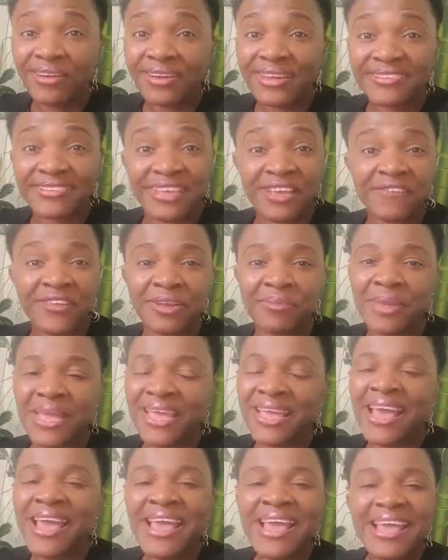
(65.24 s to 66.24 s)
has given
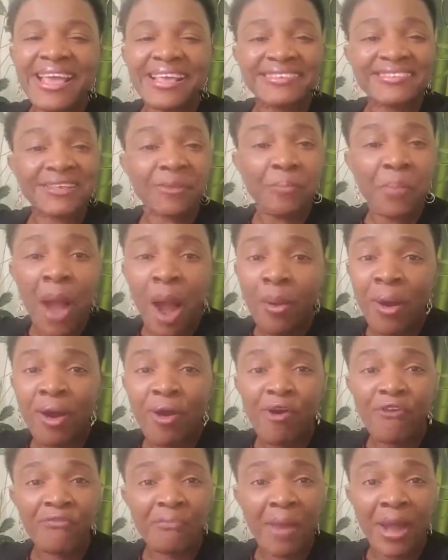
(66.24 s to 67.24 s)
me, is the power
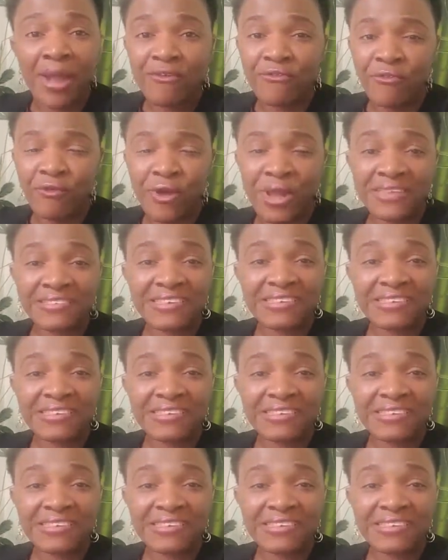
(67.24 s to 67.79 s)
of my voice.